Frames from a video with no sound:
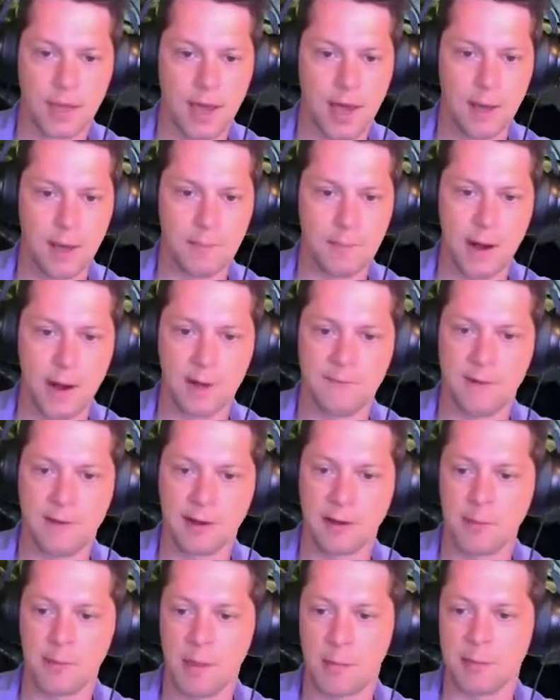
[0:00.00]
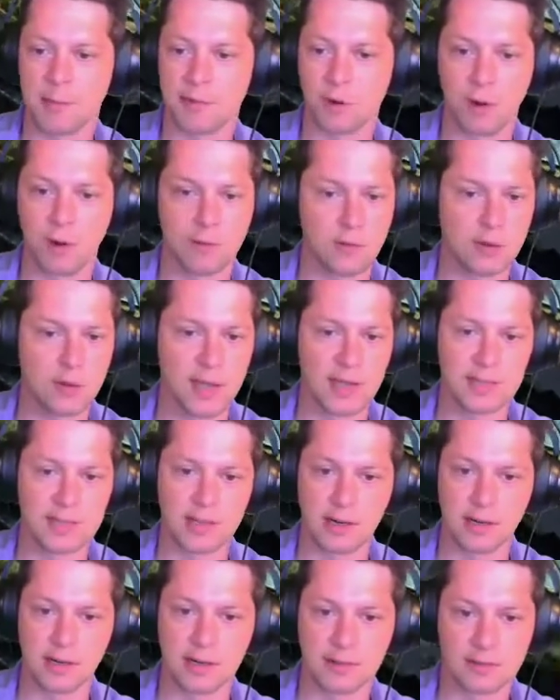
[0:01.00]
I'm down to fuck up that patrol if you guys
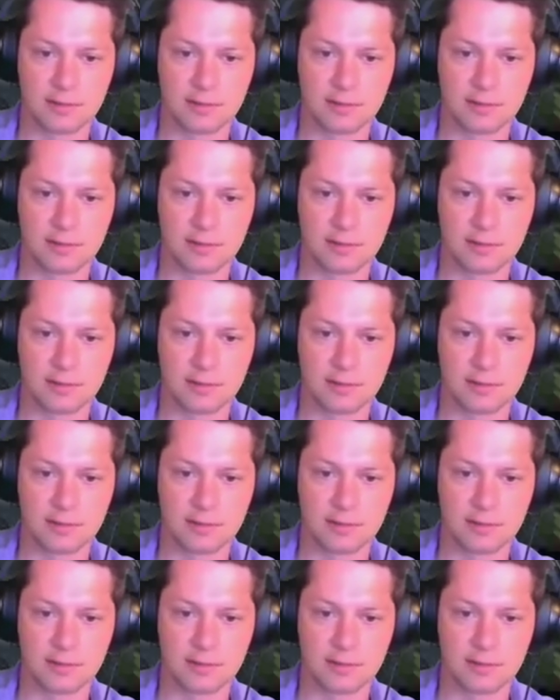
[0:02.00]
are.